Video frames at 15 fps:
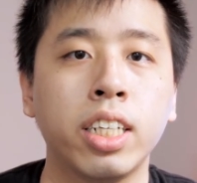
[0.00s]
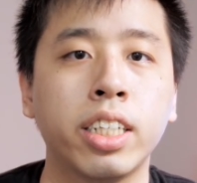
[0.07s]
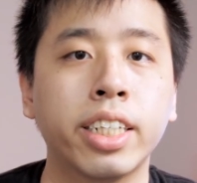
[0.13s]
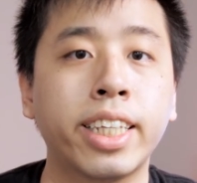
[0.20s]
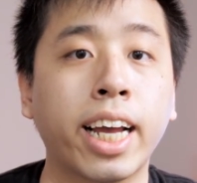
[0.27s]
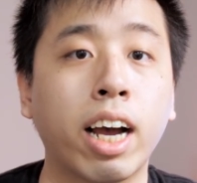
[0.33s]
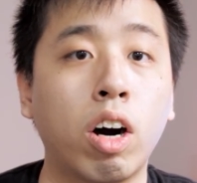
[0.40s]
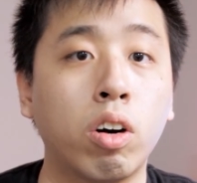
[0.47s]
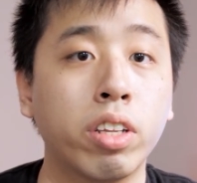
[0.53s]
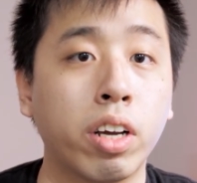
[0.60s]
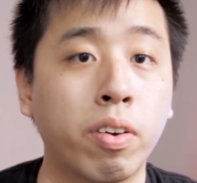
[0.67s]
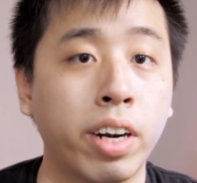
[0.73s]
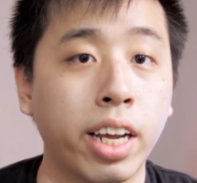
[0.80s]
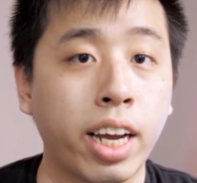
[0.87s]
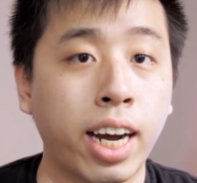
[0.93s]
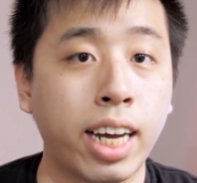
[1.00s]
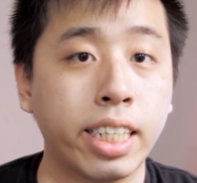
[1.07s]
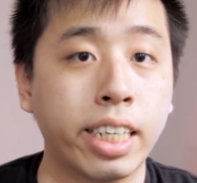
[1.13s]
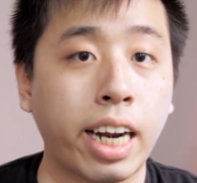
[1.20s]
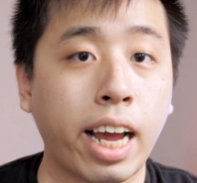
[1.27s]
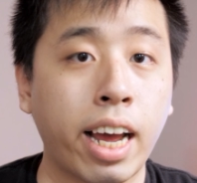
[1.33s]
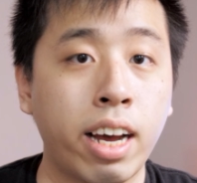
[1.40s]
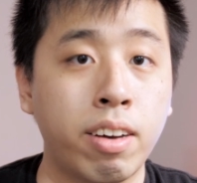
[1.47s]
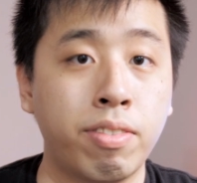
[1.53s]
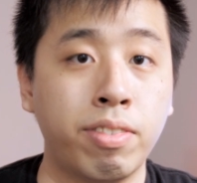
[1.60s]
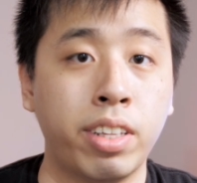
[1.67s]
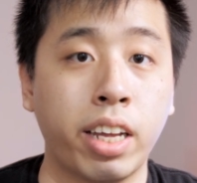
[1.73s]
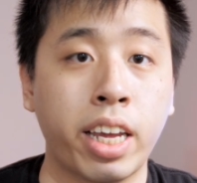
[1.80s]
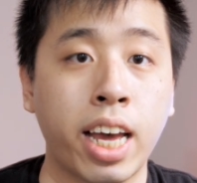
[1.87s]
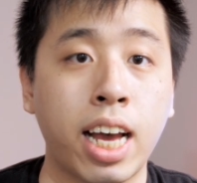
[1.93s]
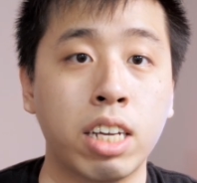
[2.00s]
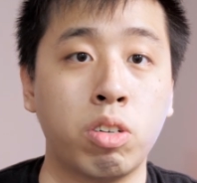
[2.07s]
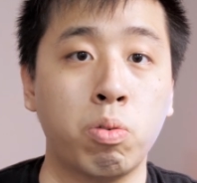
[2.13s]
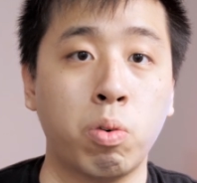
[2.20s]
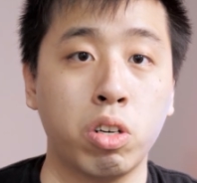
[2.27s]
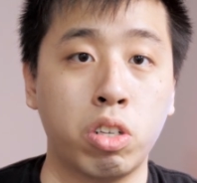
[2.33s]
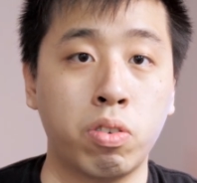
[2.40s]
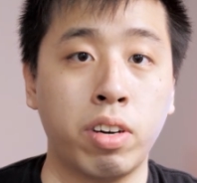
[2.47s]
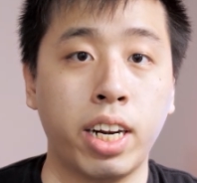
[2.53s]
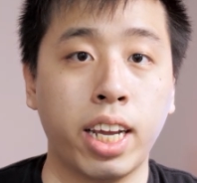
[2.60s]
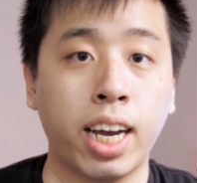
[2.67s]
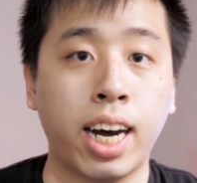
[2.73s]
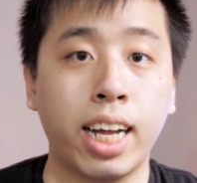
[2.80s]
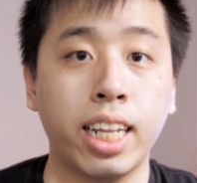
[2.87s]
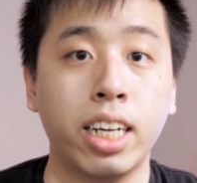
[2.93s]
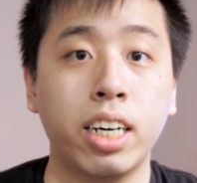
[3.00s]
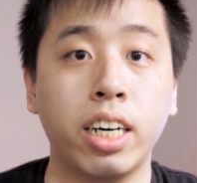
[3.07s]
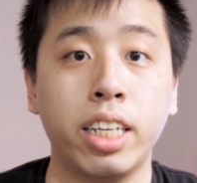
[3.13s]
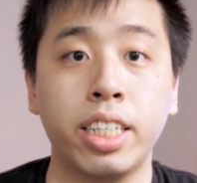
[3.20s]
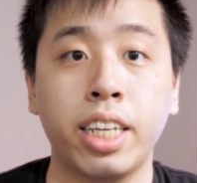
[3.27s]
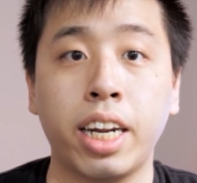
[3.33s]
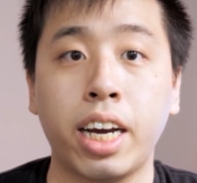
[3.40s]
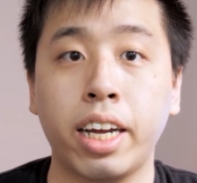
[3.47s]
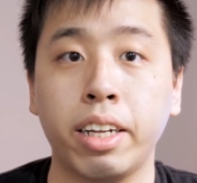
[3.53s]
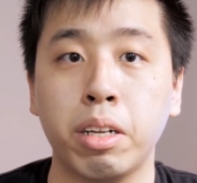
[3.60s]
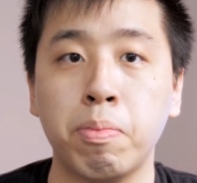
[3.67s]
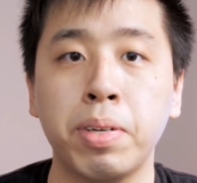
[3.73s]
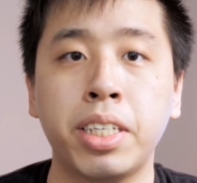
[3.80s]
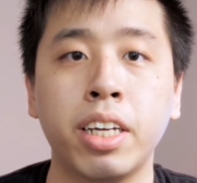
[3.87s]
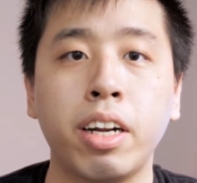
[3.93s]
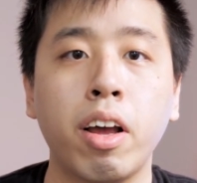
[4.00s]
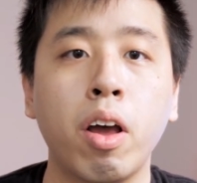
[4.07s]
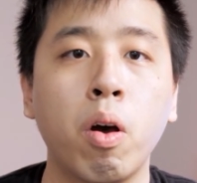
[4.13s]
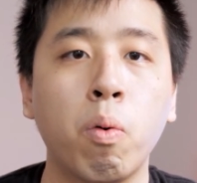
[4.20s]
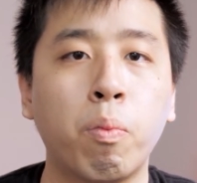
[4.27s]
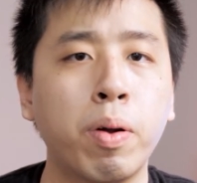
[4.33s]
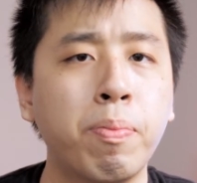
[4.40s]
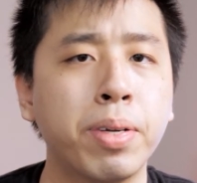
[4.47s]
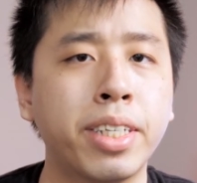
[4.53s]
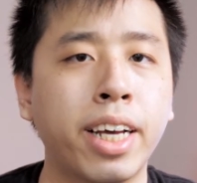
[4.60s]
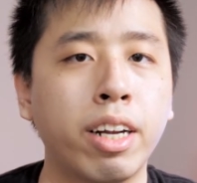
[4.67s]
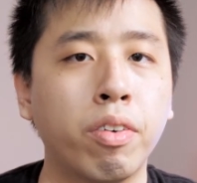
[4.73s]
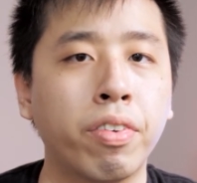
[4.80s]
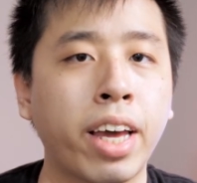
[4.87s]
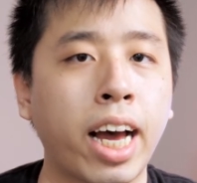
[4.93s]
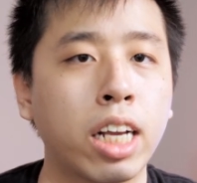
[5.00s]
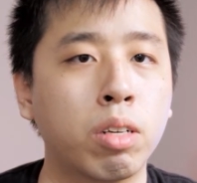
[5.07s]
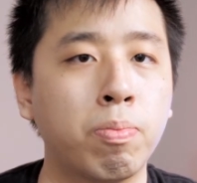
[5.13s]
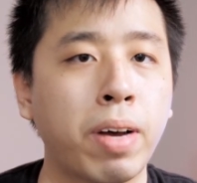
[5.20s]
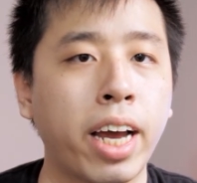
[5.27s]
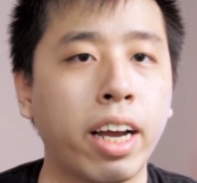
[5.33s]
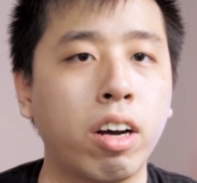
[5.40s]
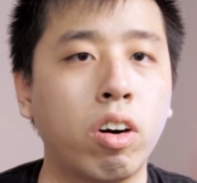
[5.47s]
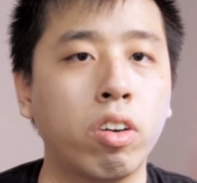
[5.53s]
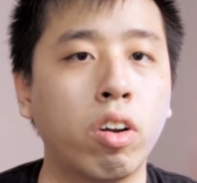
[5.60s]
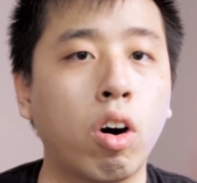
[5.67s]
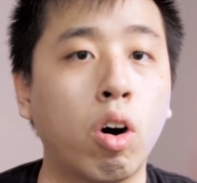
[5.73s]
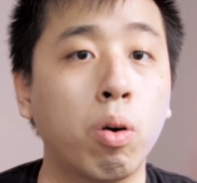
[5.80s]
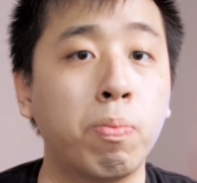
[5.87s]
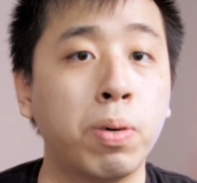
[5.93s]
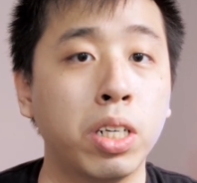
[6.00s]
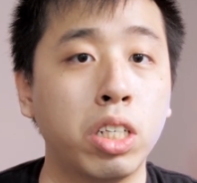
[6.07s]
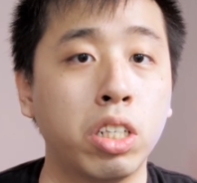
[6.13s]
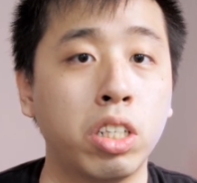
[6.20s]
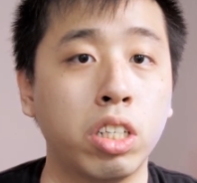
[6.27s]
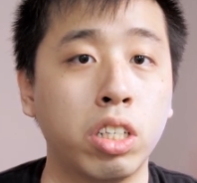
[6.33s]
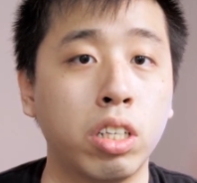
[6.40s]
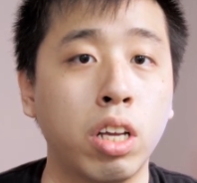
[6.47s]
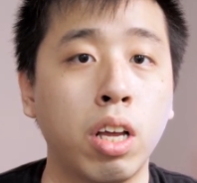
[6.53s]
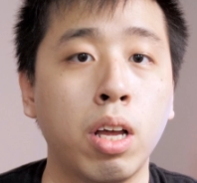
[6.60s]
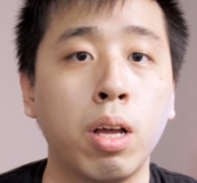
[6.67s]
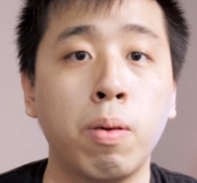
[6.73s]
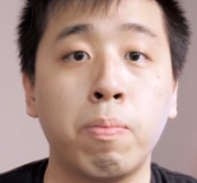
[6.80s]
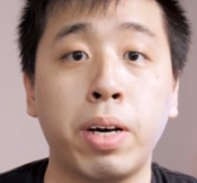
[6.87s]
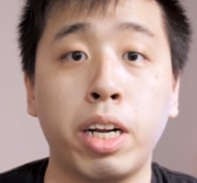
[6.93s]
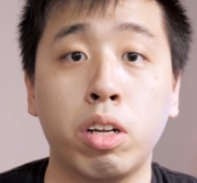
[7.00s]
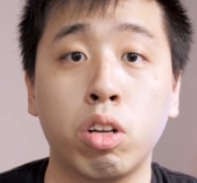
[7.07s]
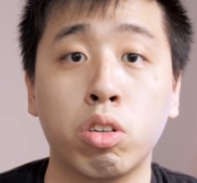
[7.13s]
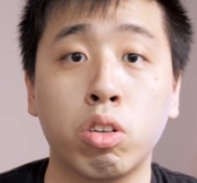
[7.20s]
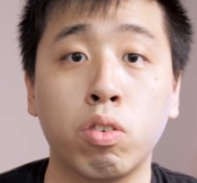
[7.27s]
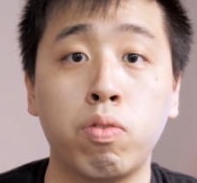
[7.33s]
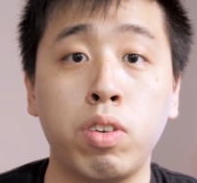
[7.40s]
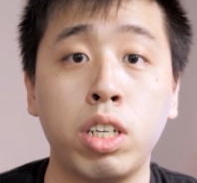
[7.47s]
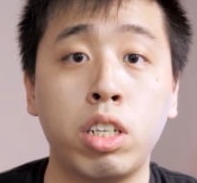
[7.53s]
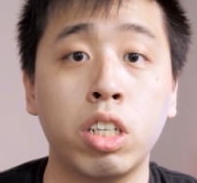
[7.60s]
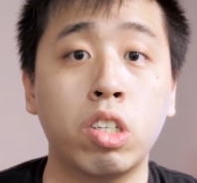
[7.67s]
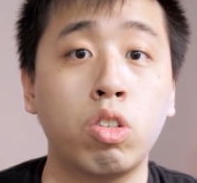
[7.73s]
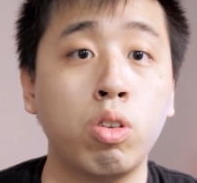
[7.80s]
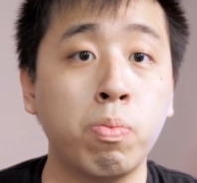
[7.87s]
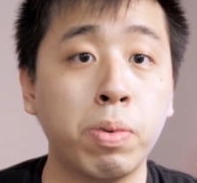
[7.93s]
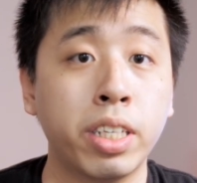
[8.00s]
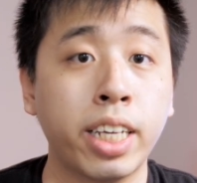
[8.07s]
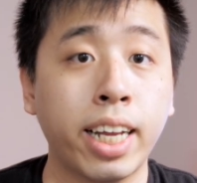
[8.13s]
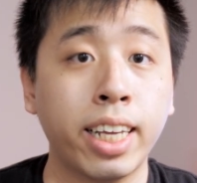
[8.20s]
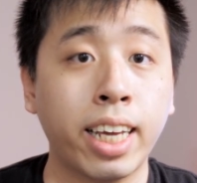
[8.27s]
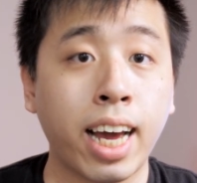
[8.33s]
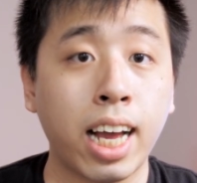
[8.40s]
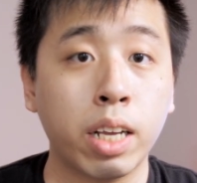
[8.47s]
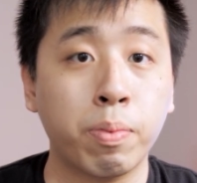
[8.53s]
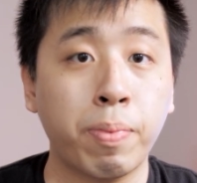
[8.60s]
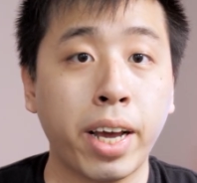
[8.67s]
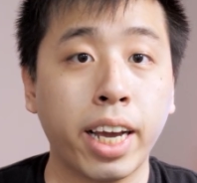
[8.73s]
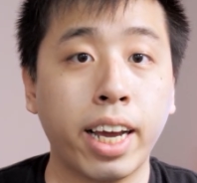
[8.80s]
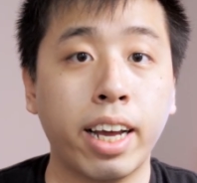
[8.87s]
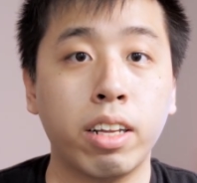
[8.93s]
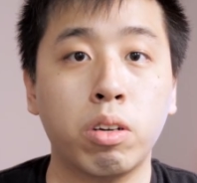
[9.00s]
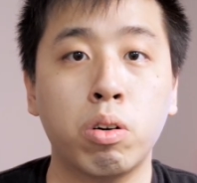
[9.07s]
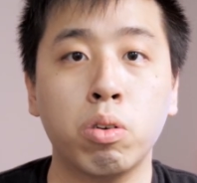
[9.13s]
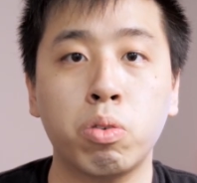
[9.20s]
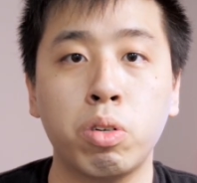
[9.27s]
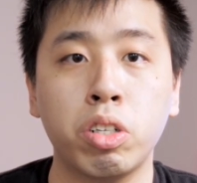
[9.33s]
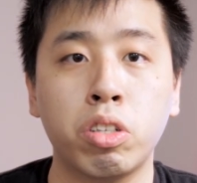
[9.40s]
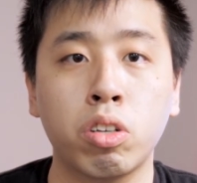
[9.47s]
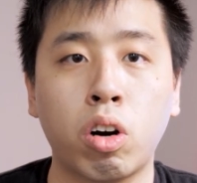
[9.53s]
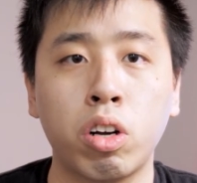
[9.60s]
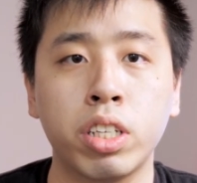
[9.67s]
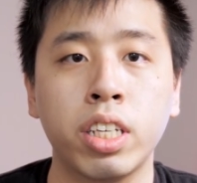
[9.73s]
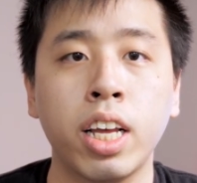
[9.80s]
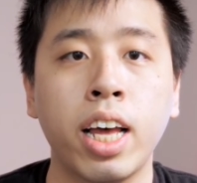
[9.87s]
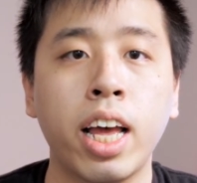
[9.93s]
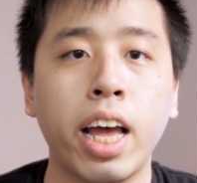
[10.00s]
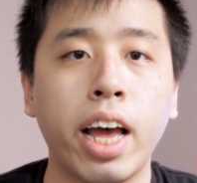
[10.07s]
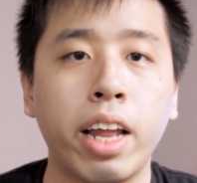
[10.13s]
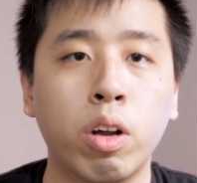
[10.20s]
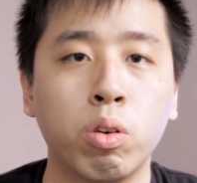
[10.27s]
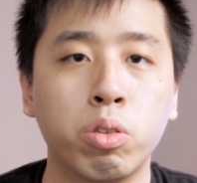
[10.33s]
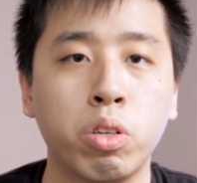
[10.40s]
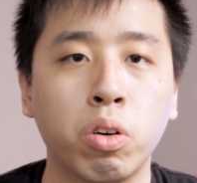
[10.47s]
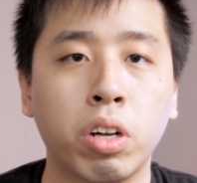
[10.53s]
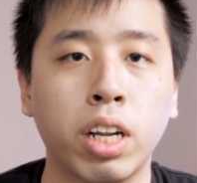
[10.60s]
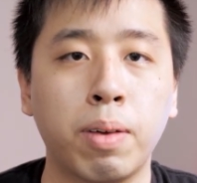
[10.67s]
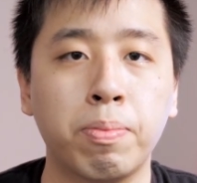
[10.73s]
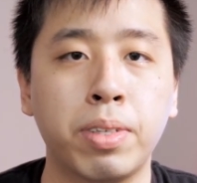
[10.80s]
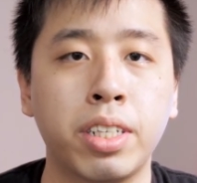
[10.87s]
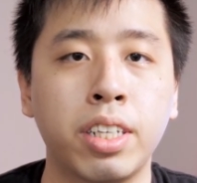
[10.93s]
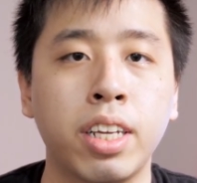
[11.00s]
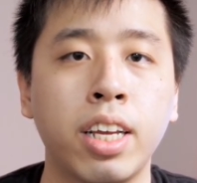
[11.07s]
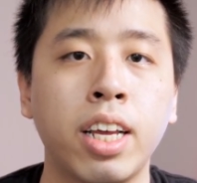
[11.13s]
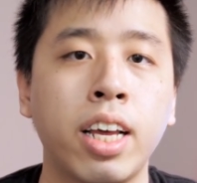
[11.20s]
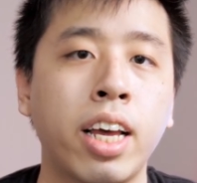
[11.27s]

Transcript: Just like all the credit cards that I have, the Cash Rewards credit card earns an unlimited 1% of cashback on all purchases, but it also features 2% cashback at grocery stores and wholesale clubs,